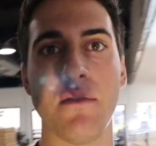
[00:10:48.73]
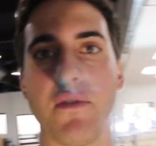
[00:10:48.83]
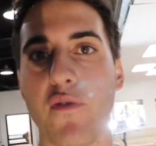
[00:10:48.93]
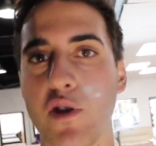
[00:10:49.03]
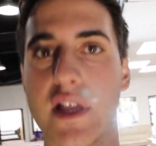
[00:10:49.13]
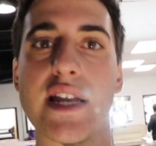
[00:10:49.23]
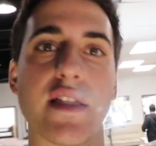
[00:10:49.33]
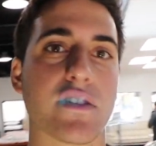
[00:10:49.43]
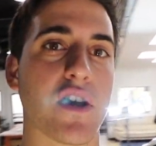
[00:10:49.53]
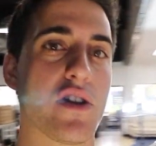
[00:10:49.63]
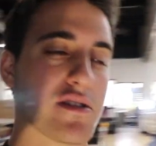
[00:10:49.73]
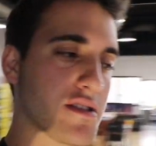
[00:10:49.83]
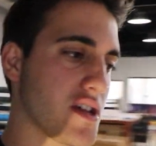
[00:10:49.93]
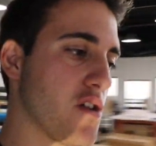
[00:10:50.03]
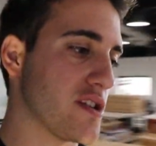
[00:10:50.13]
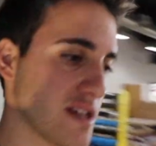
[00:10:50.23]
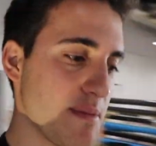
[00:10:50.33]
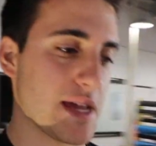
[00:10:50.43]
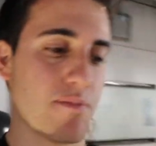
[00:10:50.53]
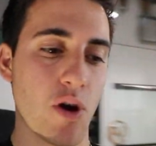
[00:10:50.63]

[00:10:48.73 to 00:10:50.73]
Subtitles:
before you lay down the coating, because the coating is gonna make it